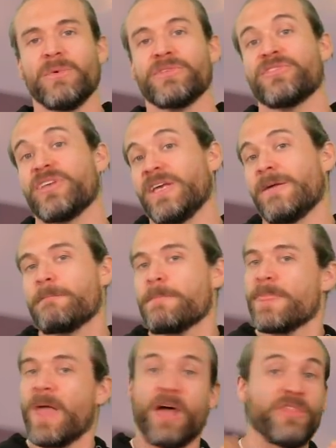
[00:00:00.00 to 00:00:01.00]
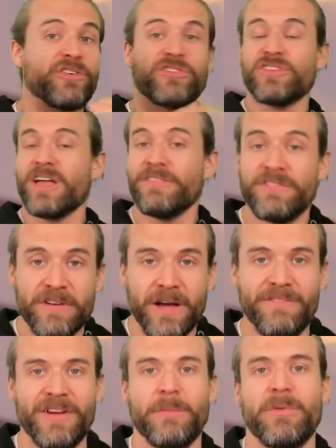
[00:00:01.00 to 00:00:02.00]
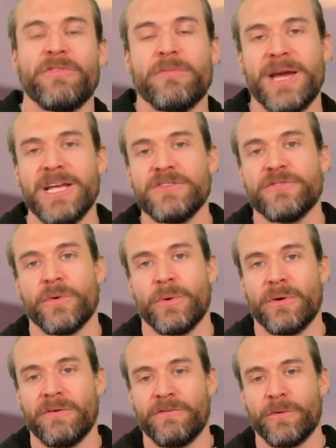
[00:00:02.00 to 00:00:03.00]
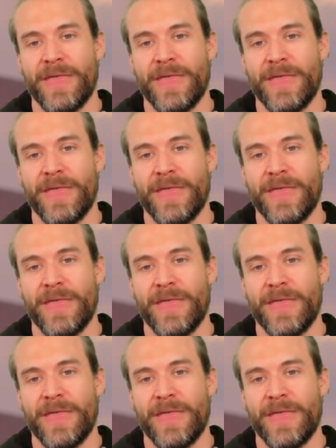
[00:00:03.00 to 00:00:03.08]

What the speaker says: We'll see other stuff available for Mage for